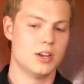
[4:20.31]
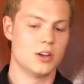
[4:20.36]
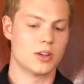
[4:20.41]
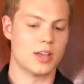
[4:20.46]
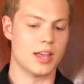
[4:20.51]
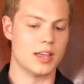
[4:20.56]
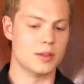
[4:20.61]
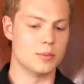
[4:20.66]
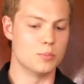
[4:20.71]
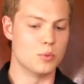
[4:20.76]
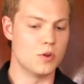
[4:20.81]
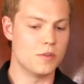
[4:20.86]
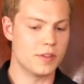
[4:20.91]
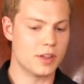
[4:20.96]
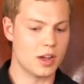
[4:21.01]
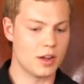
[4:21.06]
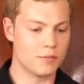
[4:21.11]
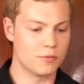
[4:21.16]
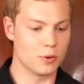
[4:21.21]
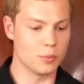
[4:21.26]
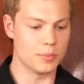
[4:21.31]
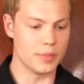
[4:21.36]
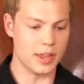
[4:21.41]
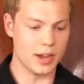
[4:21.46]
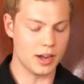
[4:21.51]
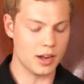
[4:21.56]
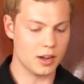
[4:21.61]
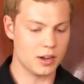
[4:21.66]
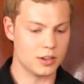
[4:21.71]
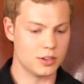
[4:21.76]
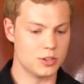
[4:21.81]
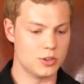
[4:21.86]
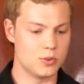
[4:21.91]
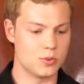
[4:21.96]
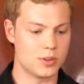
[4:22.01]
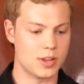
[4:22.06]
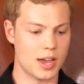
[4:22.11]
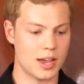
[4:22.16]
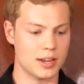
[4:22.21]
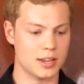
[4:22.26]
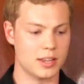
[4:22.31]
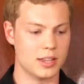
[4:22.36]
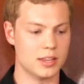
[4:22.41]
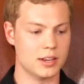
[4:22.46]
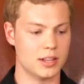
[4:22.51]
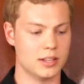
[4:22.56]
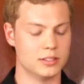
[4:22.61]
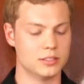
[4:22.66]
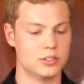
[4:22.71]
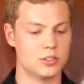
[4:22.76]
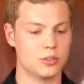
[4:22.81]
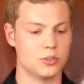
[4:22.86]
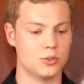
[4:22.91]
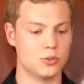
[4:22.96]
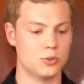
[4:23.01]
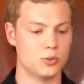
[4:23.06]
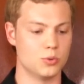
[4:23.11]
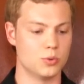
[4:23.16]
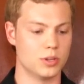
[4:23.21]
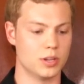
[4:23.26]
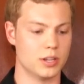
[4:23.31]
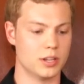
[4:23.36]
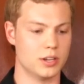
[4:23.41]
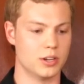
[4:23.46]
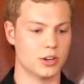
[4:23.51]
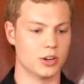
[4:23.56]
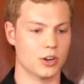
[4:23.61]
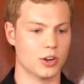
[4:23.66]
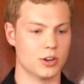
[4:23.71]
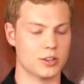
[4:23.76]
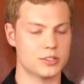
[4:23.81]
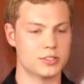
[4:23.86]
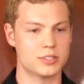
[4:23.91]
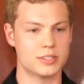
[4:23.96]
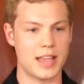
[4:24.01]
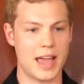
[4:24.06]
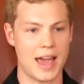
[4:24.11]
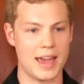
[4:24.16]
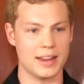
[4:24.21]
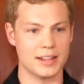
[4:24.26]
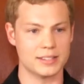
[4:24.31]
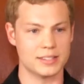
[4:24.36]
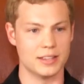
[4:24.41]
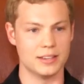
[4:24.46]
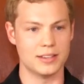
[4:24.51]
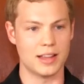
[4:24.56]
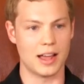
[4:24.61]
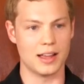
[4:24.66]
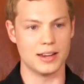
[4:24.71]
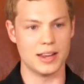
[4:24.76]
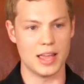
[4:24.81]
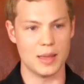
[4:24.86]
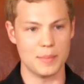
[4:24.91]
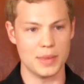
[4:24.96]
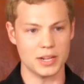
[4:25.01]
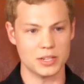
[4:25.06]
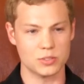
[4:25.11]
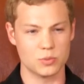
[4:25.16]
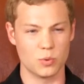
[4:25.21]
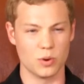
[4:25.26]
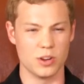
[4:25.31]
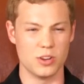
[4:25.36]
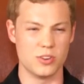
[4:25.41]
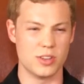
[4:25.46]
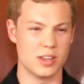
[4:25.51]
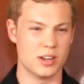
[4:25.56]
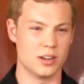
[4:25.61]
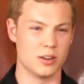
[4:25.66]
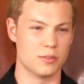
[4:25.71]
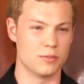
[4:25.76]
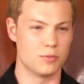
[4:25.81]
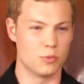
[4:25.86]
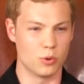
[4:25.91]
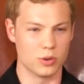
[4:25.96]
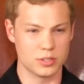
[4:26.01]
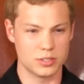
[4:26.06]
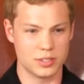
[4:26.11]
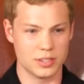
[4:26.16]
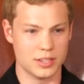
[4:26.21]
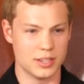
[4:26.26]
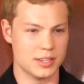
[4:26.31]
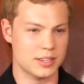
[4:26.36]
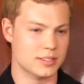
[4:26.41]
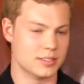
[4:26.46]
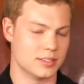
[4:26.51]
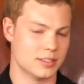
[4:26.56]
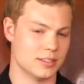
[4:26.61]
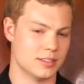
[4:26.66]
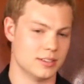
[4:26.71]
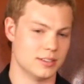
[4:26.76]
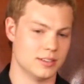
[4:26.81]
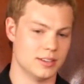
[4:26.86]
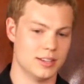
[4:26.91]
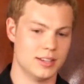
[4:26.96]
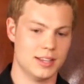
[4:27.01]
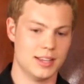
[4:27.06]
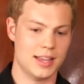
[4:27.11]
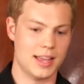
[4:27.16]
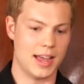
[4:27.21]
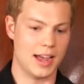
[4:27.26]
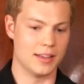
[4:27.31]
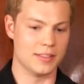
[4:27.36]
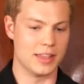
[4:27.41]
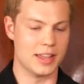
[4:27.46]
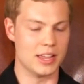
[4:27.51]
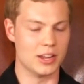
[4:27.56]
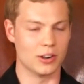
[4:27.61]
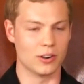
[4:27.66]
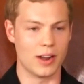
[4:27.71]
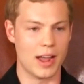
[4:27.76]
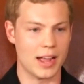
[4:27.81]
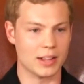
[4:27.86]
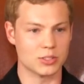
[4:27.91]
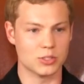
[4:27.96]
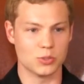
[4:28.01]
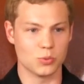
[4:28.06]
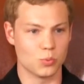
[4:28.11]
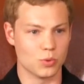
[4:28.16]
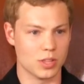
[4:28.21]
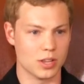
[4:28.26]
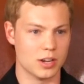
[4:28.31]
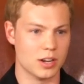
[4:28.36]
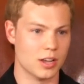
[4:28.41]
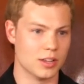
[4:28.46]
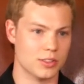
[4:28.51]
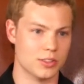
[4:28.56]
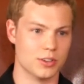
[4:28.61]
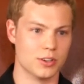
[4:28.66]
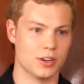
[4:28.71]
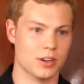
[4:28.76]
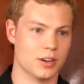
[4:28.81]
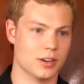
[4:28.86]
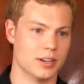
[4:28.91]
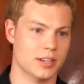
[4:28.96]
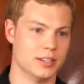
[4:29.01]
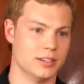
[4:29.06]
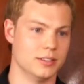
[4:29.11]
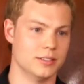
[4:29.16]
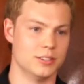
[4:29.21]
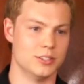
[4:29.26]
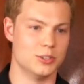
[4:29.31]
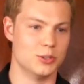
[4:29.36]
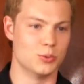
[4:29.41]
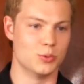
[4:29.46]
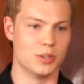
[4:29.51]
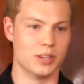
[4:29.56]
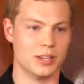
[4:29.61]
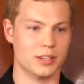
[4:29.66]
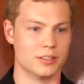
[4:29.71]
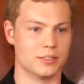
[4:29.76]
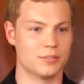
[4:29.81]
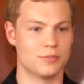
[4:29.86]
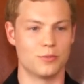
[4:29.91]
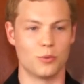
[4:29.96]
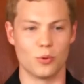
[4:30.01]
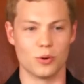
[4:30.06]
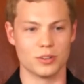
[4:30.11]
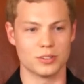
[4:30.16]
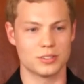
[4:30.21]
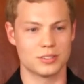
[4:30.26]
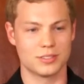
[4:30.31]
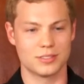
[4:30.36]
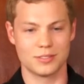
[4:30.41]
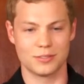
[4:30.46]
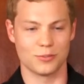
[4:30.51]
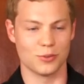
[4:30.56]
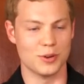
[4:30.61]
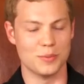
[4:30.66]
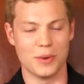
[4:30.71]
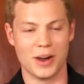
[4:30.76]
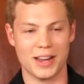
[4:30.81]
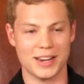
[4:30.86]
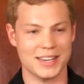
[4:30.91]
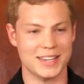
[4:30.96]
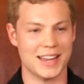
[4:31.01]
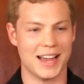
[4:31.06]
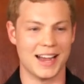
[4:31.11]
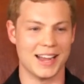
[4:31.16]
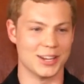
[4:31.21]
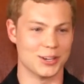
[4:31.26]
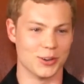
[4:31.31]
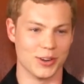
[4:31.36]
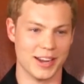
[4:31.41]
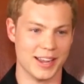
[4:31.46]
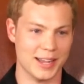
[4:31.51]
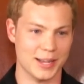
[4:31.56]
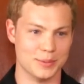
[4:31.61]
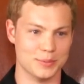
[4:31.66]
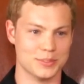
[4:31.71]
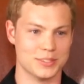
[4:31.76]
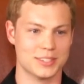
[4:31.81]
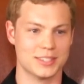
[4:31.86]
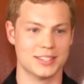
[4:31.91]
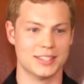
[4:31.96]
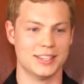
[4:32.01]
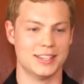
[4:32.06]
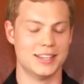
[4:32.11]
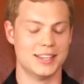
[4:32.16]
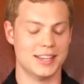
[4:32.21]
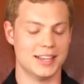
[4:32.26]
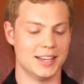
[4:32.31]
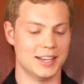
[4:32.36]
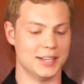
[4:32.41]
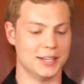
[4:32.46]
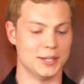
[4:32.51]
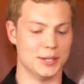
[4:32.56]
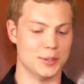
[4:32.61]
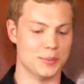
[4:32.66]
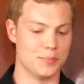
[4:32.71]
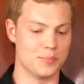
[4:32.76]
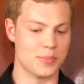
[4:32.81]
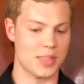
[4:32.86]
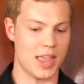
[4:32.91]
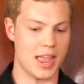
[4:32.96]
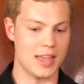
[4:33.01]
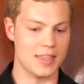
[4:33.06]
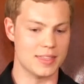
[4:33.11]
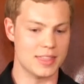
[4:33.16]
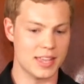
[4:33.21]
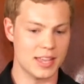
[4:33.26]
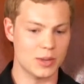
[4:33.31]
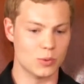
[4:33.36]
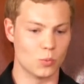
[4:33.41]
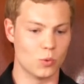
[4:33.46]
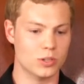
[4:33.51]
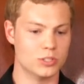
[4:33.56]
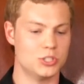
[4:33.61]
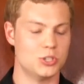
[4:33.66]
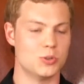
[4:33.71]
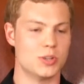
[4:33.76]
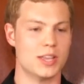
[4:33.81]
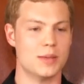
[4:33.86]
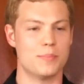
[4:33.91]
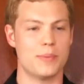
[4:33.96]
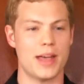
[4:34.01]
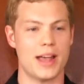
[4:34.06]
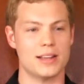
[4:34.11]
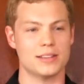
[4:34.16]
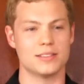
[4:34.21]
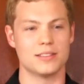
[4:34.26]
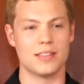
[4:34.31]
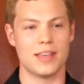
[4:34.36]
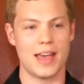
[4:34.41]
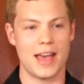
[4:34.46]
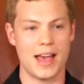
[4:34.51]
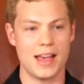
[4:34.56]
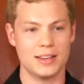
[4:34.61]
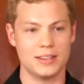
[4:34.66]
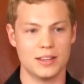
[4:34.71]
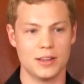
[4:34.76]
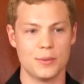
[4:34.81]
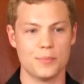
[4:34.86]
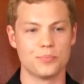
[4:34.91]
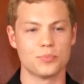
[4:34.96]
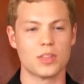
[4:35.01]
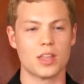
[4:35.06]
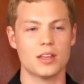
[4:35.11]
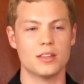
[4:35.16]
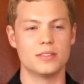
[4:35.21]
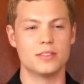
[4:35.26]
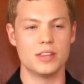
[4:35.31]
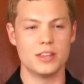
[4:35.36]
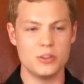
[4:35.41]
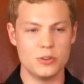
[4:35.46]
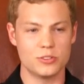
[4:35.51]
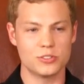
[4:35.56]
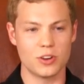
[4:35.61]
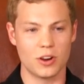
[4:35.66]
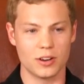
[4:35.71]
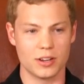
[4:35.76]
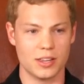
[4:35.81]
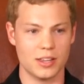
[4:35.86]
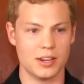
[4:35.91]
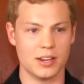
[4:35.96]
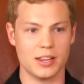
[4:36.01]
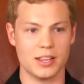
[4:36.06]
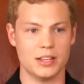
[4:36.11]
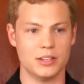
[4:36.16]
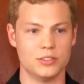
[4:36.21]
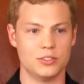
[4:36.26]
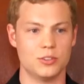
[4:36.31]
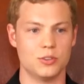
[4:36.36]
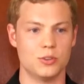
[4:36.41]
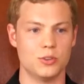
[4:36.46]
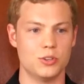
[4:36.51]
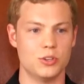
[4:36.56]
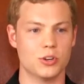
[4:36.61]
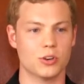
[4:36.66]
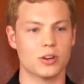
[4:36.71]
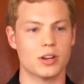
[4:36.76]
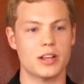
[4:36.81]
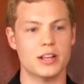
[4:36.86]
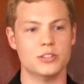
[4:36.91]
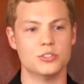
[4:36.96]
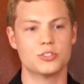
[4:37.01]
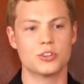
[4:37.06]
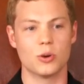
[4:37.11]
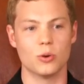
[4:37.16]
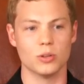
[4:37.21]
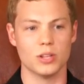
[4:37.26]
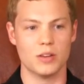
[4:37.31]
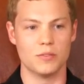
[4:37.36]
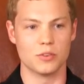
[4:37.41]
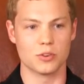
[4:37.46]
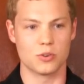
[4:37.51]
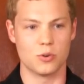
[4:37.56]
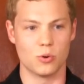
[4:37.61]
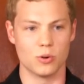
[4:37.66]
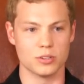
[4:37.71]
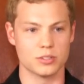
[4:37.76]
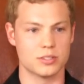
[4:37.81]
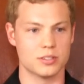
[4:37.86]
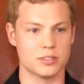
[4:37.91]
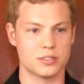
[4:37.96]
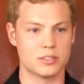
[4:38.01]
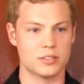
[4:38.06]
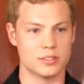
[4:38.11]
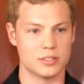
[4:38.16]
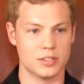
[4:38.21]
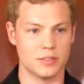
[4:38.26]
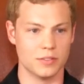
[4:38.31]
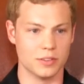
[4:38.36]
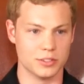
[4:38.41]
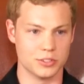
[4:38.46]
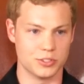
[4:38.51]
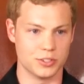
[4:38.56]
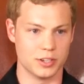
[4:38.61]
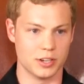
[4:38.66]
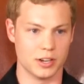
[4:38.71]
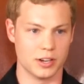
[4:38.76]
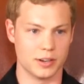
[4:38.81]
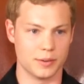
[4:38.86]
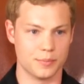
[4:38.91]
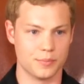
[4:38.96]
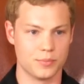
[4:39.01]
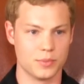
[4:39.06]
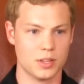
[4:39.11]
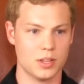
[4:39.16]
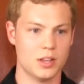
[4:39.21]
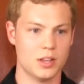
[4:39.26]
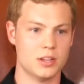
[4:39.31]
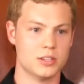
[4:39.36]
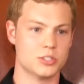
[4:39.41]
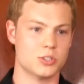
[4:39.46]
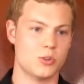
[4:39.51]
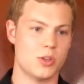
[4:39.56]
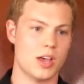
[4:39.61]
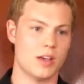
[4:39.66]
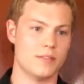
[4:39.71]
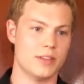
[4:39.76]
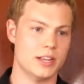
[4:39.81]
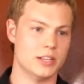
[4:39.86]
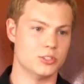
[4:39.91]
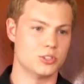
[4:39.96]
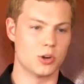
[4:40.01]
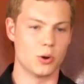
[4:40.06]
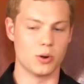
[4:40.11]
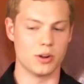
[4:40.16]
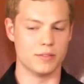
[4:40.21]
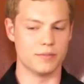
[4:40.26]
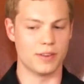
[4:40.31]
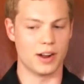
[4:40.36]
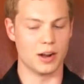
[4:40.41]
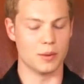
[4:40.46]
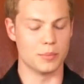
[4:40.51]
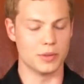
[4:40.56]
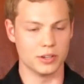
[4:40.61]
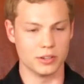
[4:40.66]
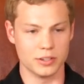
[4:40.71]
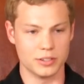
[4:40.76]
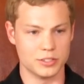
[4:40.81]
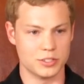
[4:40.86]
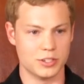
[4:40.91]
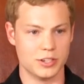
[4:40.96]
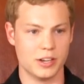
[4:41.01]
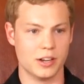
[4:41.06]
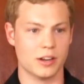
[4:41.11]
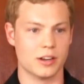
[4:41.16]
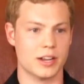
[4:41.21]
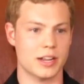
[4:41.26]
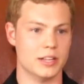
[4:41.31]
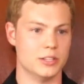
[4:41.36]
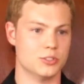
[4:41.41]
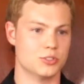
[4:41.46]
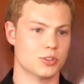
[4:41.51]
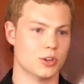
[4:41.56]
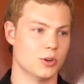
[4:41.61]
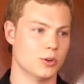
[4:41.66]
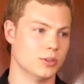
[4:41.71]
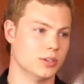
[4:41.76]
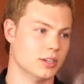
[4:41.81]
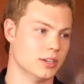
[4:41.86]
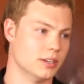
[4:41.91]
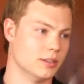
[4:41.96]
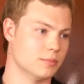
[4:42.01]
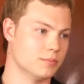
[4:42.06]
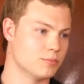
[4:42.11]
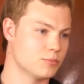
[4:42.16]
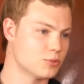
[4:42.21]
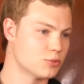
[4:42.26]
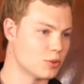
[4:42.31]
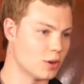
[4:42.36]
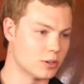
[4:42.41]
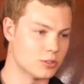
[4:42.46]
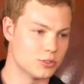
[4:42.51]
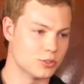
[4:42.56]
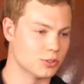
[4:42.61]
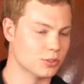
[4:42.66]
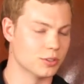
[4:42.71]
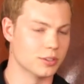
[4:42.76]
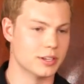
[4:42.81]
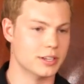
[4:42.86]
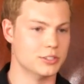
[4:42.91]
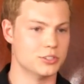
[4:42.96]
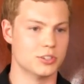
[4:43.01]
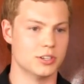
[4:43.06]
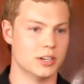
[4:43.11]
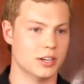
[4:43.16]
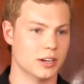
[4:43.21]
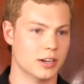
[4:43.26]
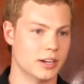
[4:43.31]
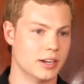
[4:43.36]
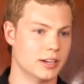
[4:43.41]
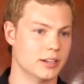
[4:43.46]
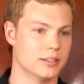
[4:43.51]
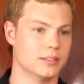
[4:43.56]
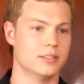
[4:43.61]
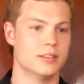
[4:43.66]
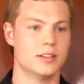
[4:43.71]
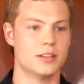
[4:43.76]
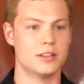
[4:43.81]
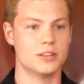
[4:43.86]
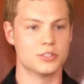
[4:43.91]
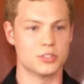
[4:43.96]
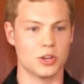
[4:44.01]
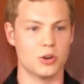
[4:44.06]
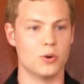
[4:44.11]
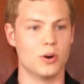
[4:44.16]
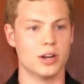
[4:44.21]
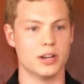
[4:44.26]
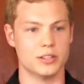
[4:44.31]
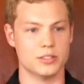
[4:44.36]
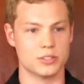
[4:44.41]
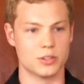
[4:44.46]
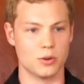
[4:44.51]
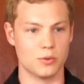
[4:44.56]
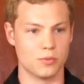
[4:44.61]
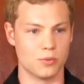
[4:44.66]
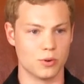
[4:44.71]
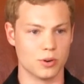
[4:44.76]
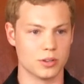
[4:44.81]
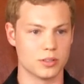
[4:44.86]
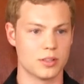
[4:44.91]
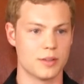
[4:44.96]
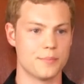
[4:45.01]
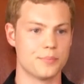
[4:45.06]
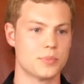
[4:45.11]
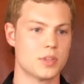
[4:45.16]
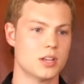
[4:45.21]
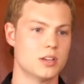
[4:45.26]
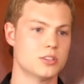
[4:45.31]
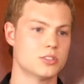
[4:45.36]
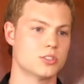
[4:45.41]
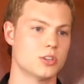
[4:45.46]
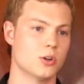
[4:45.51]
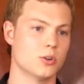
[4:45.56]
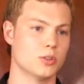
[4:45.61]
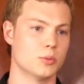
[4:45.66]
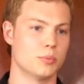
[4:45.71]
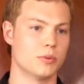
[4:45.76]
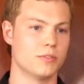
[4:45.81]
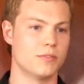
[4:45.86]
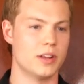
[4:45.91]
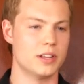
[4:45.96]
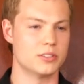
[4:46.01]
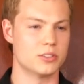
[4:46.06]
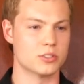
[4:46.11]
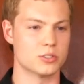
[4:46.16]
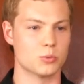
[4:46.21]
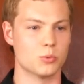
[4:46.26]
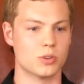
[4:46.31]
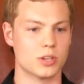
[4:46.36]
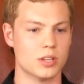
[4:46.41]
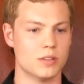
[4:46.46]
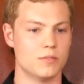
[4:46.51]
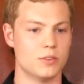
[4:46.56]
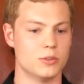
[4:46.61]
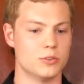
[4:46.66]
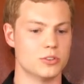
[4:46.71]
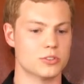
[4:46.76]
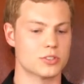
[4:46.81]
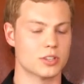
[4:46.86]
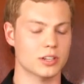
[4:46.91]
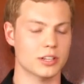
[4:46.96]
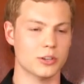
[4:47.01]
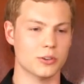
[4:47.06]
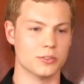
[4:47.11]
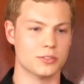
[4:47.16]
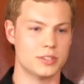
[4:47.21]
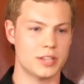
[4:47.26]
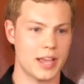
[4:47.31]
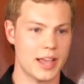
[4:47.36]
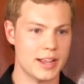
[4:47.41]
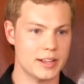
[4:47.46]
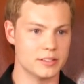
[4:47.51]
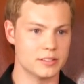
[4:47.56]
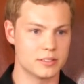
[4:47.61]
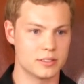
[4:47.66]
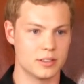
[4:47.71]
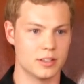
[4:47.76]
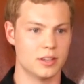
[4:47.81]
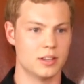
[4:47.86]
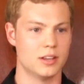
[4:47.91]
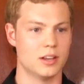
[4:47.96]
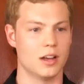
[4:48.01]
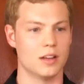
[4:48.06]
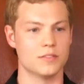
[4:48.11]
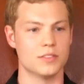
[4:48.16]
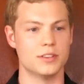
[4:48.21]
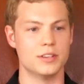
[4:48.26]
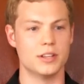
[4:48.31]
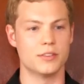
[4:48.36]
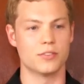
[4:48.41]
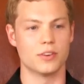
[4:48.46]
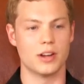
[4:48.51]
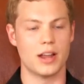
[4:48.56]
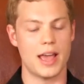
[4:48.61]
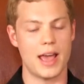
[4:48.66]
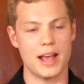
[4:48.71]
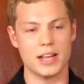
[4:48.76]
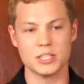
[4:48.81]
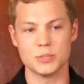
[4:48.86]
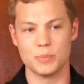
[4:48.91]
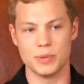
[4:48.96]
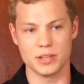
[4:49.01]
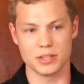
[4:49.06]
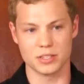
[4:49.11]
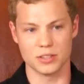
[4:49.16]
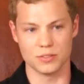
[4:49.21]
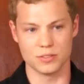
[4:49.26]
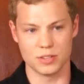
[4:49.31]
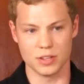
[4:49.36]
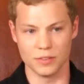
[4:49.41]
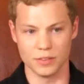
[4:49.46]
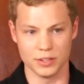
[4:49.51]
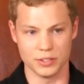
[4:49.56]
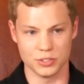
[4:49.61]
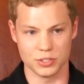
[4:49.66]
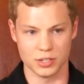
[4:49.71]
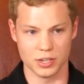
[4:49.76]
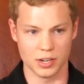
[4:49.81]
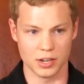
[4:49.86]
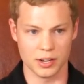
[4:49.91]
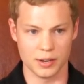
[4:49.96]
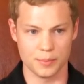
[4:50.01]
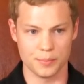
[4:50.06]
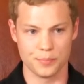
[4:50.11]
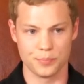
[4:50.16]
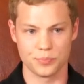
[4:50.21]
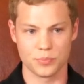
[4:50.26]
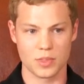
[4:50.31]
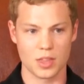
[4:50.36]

Okay, moving on from there, you kind of get into your statics and dynamics where you get into forces and how they interact with one another and doing force free body diagrams. Um, and then once you get past that, then you start getting into your intro level courses to civil engineering. So you have intro to environmental engineering, intro to structural engineering, so on and so forth. So the professors will give you just a little taste of the different aspects of civil engineering.